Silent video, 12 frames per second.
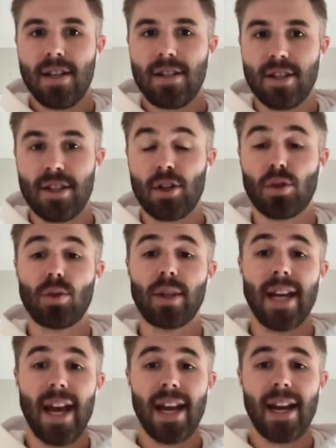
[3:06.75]
just
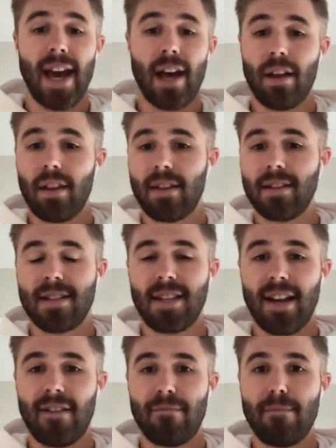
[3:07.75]
create health
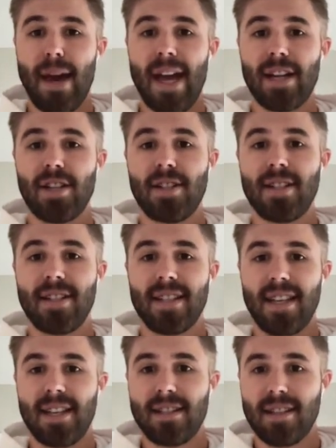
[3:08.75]
instead of manage
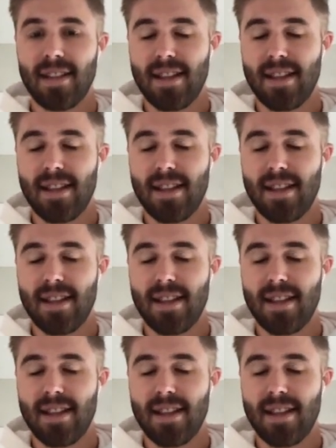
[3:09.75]
disease.